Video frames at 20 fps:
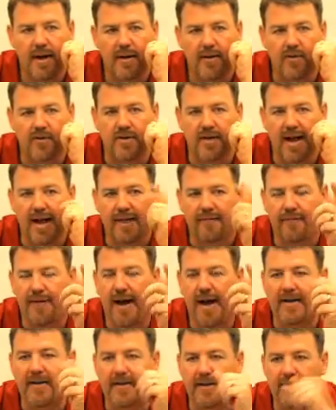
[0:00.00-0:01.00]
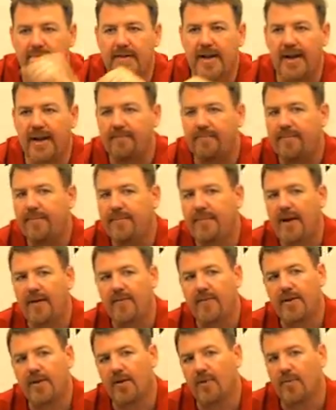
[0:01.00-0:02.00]
there's a lot of fight in this team,
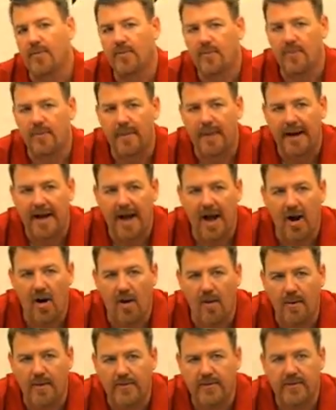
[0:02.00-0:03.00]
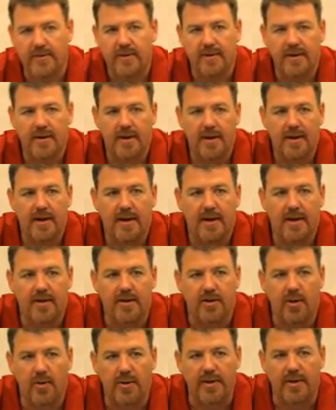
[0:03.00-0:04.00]
even though we may not always
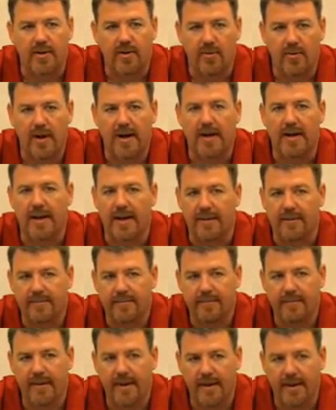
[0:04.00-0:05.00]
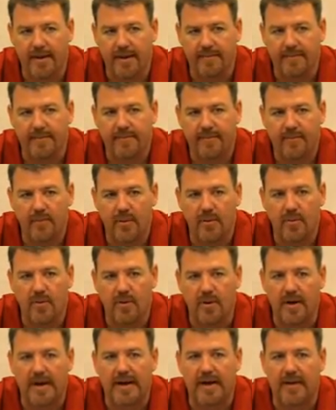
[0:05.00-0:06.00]
do it correctly.
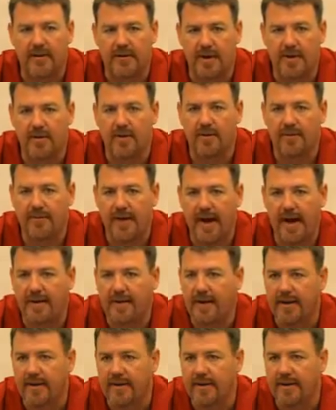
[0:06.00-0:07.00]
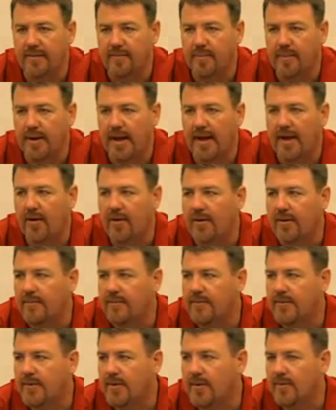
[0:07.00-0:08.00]
We're going to continue to fight and play hard.
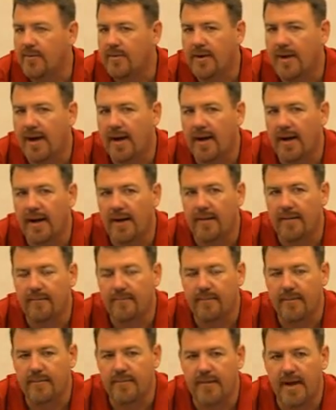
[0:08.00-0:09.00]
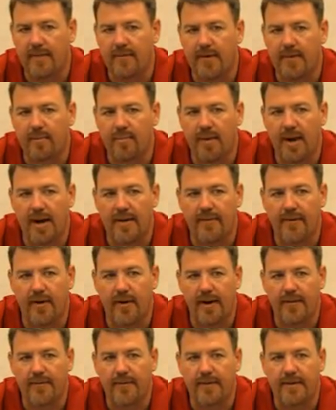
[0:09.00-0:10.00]
So I'm definitely proud of
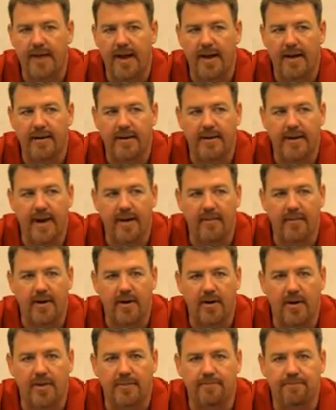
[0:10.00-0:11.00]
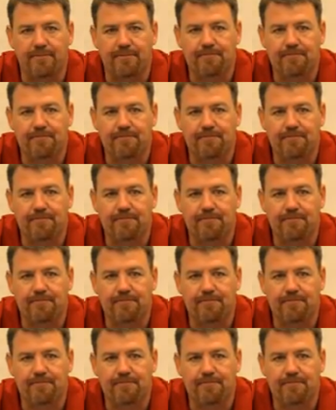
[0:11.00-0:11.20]
our effort in that regard.